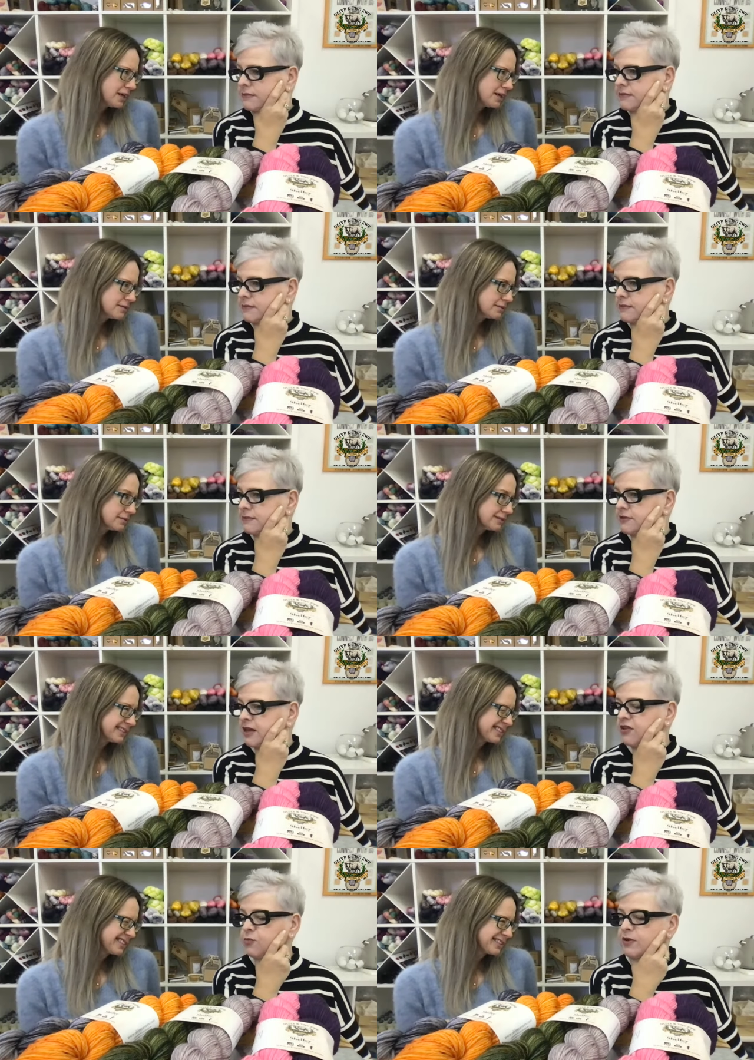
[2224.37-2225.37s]
Speaker 1: in?
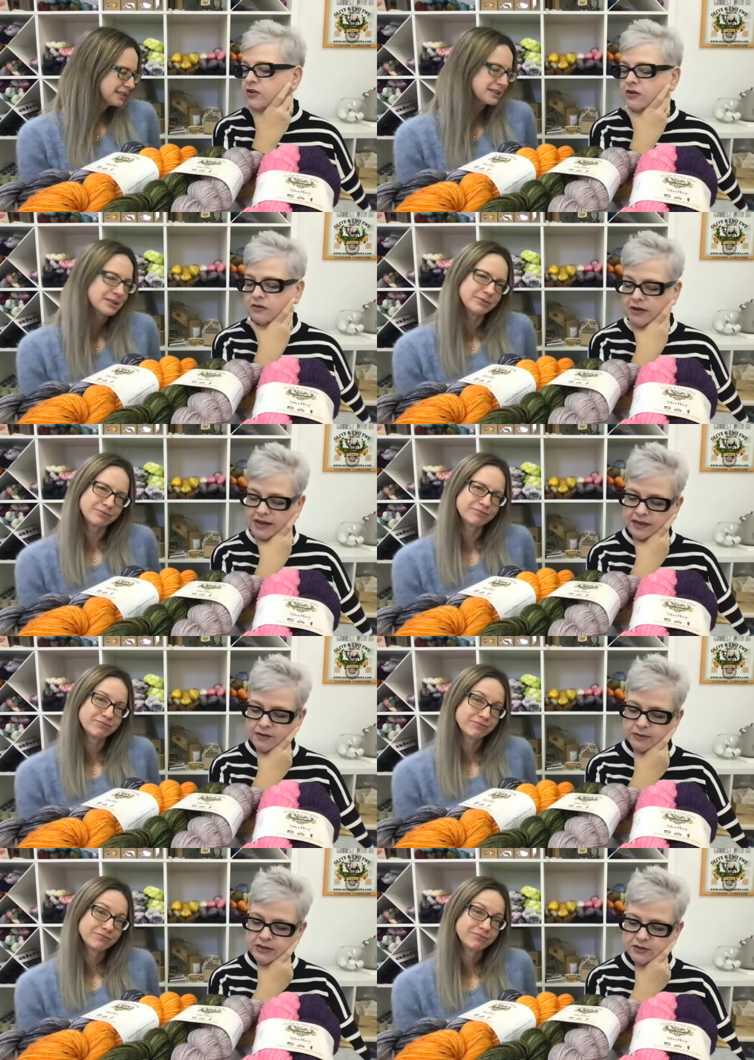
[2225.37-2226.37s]
Speaker 2: Yes, we do. I
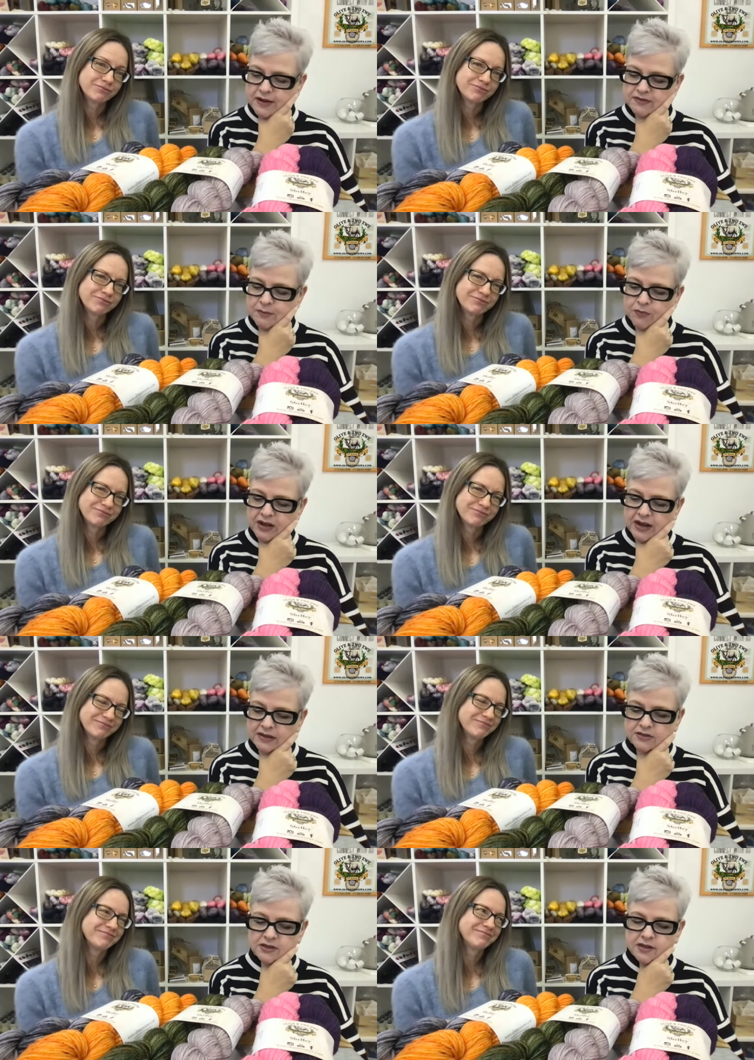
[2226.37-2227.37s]
think we do have something
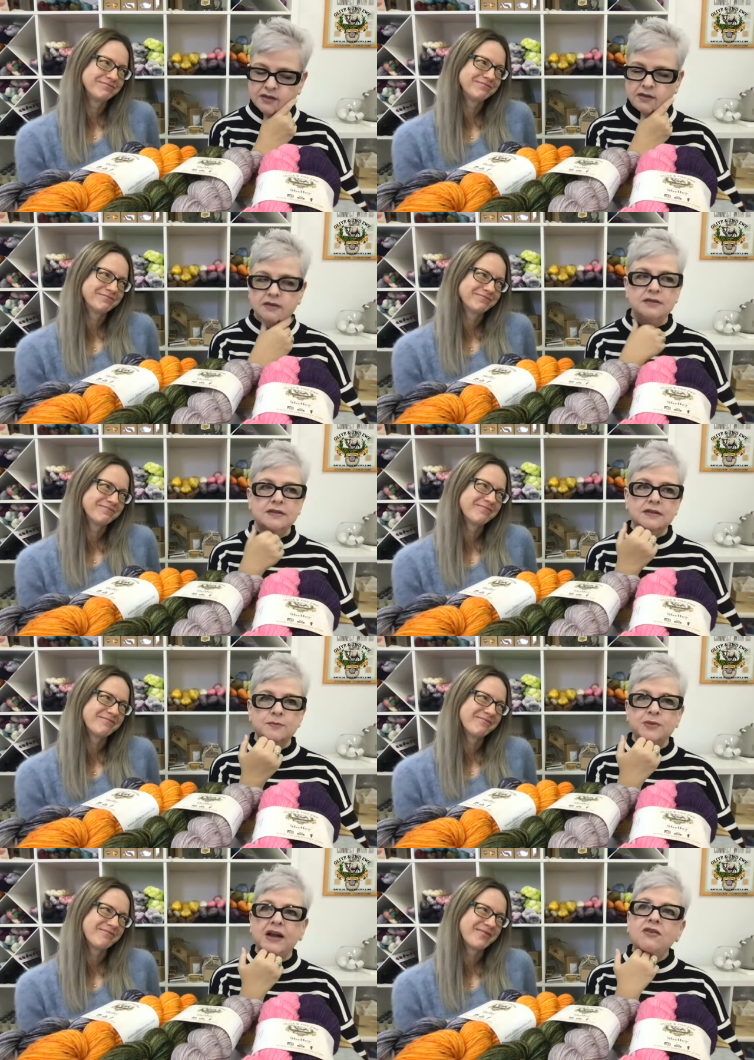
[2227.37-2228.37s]
next year.
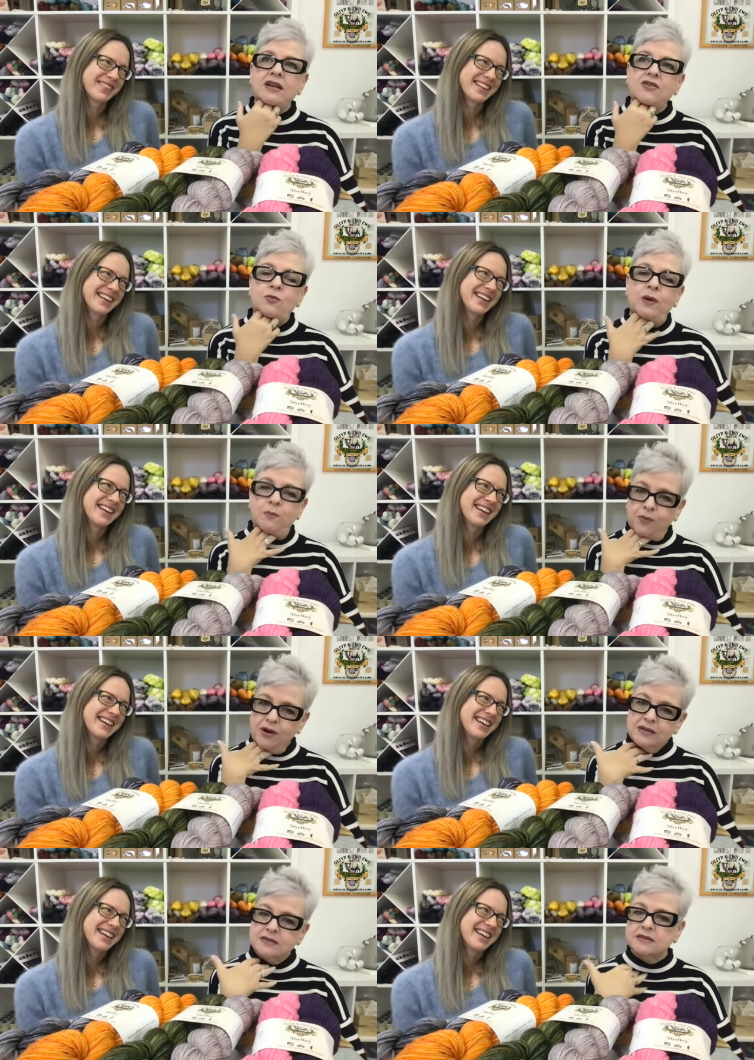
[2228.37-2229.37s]
But I don't get to win
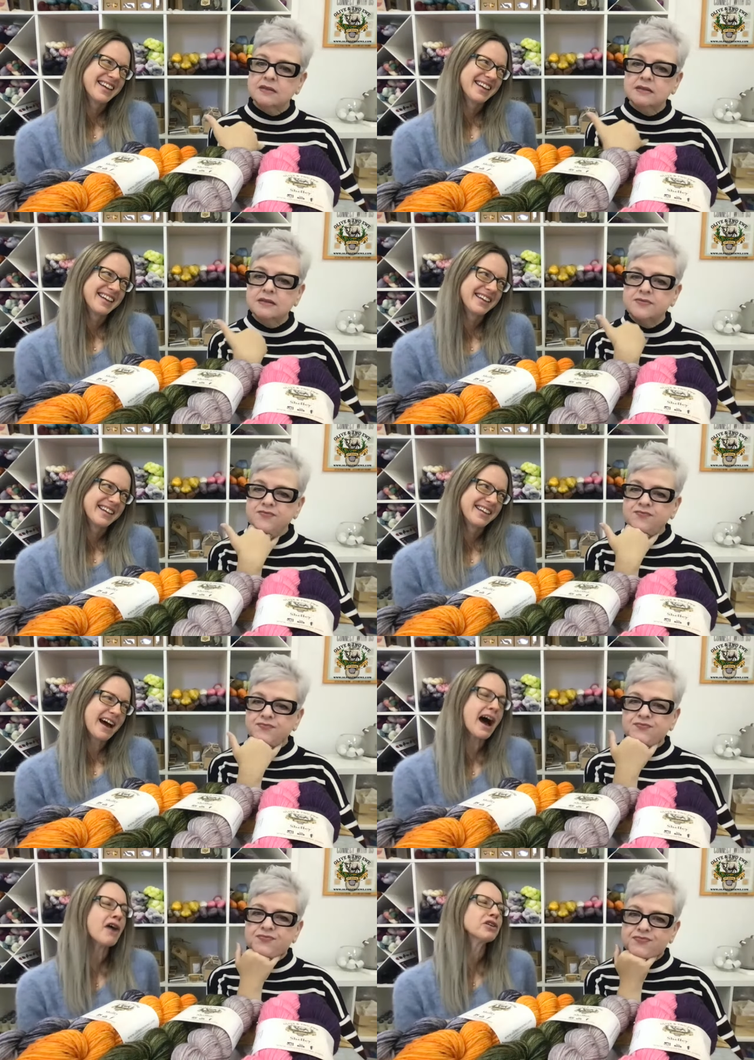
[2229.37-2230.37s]
prizes.
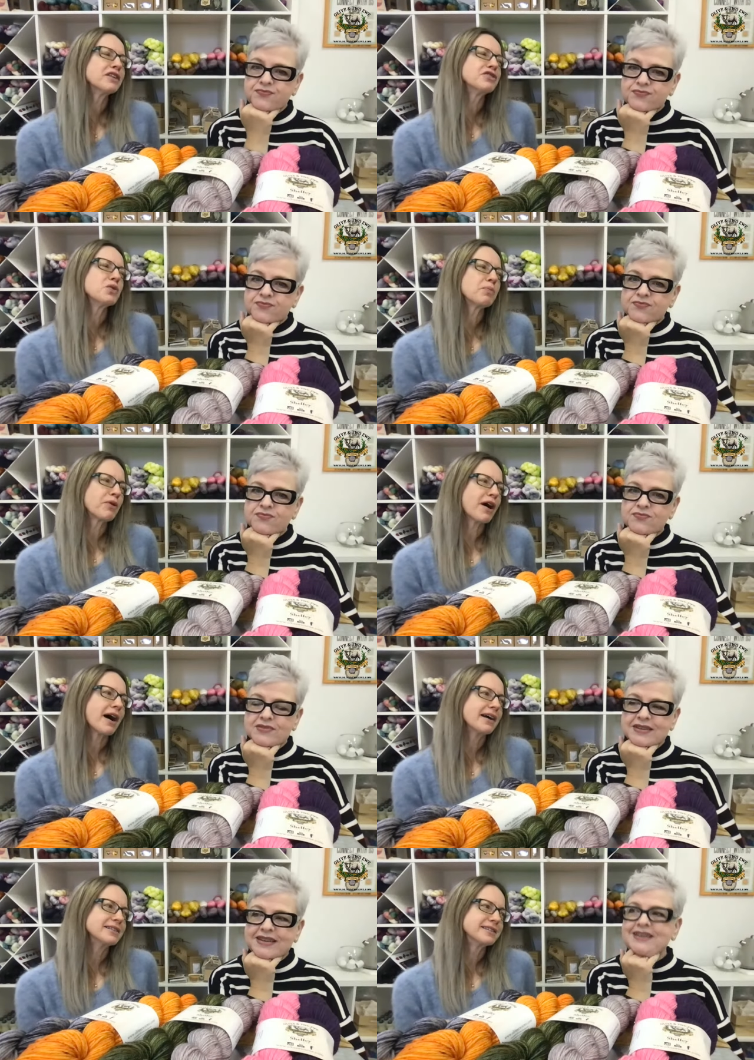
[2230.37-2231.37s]
Speaker 1: I'll give you a
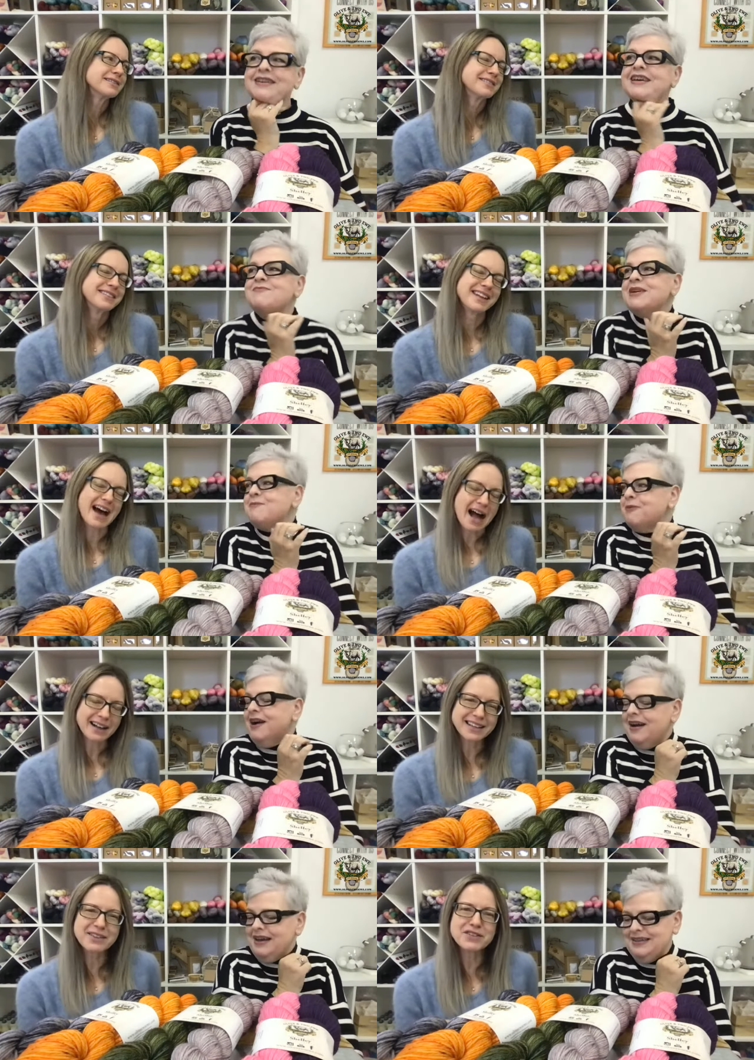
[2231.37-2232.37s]
prize. You'll give me a
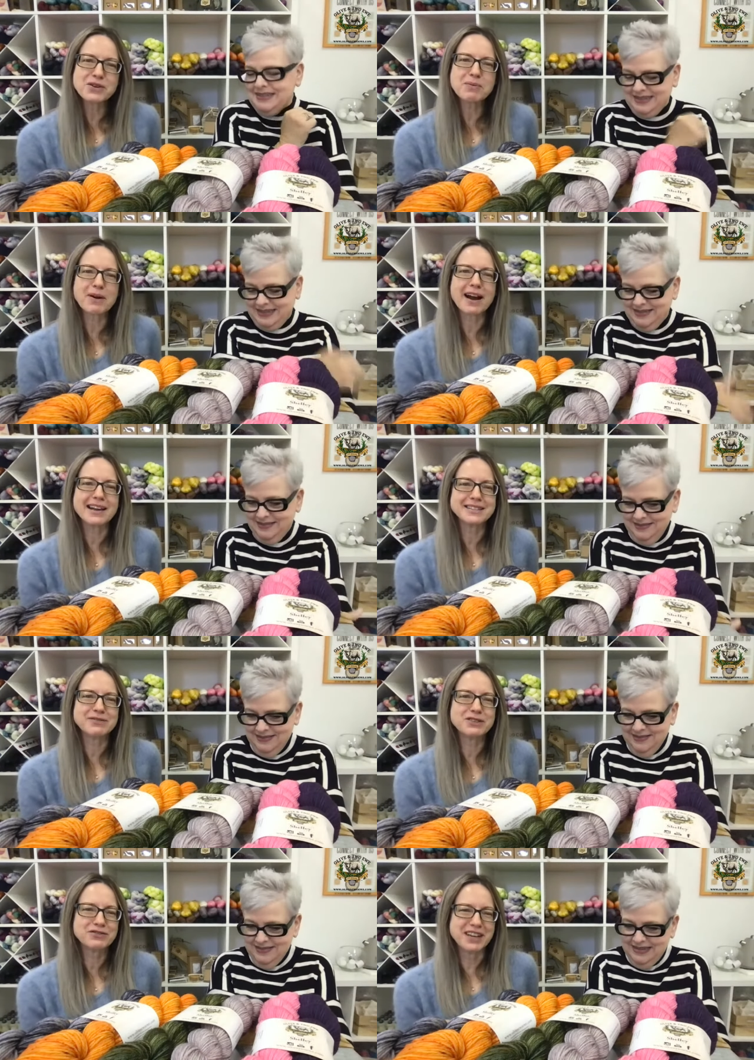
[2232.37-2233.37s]
prize. I'll give you a prize
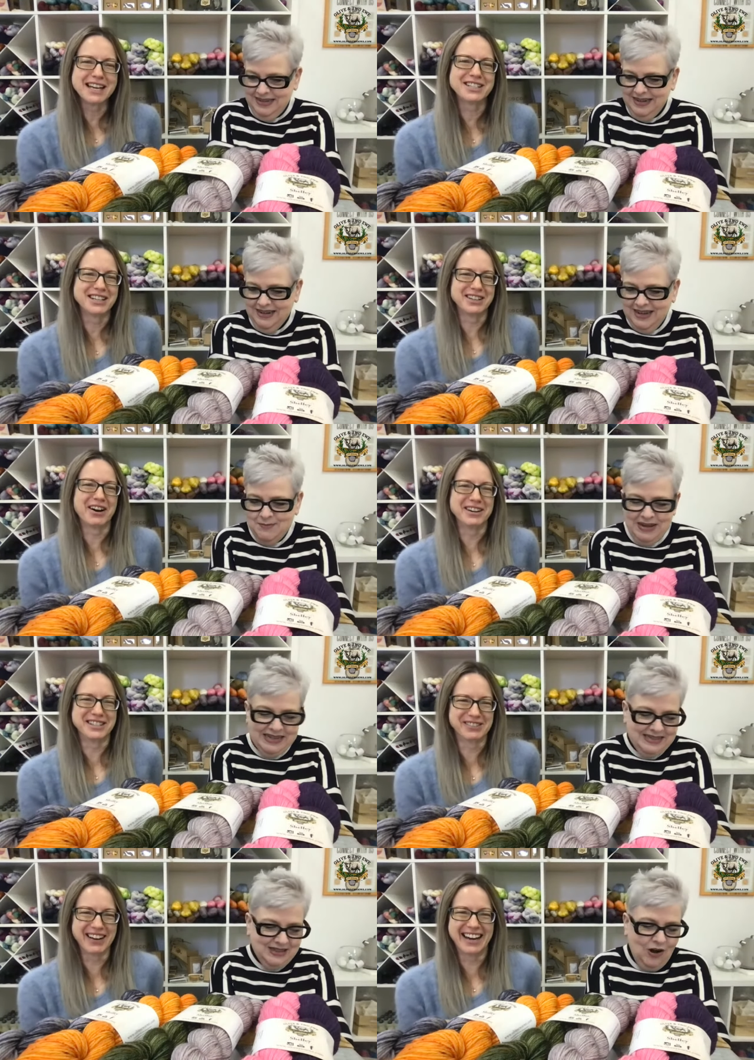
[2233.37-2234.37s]
if you finish the Give me
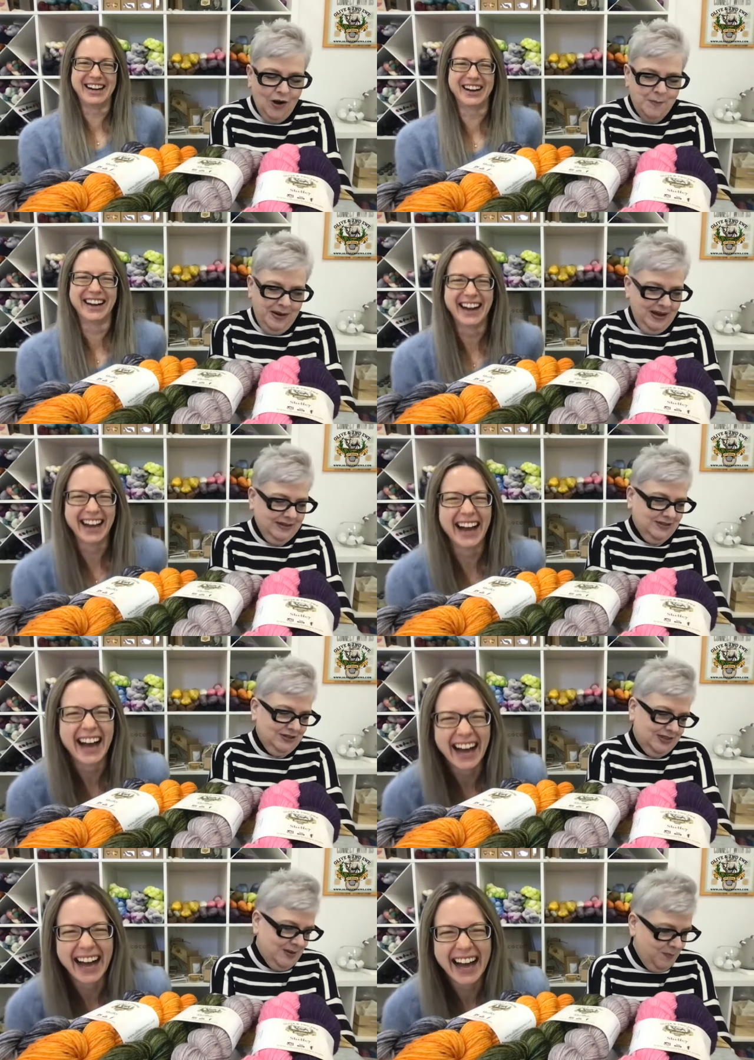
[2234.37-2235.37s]
a sweater. Starbucks
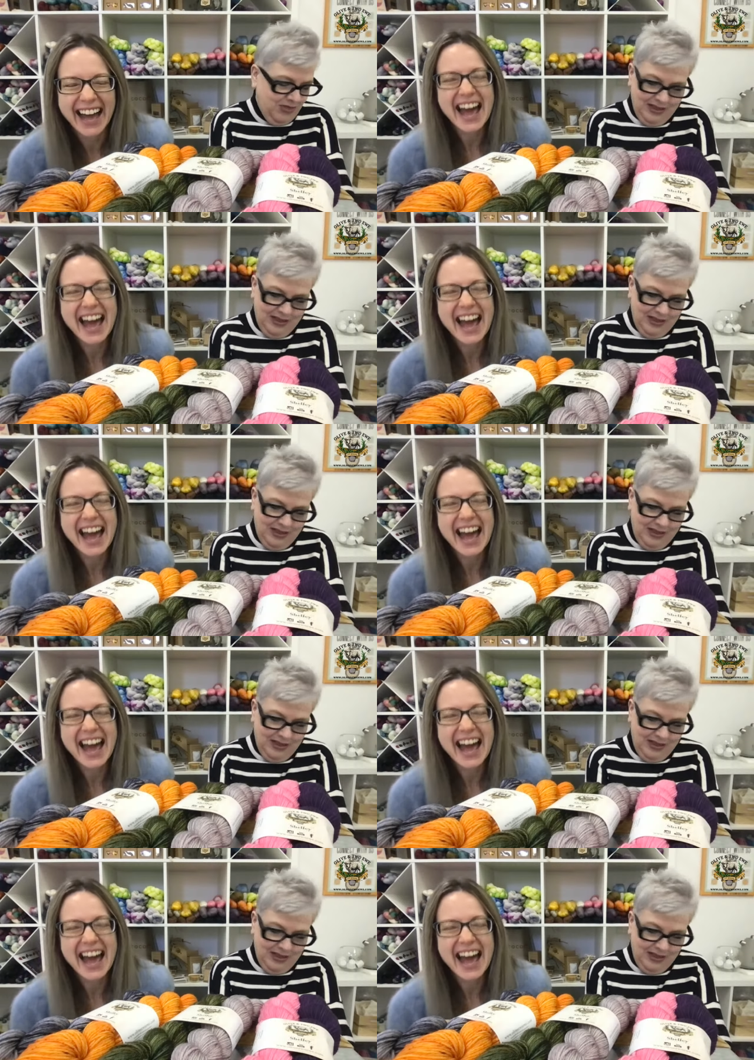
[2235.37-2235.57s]
Speaker 2: or something.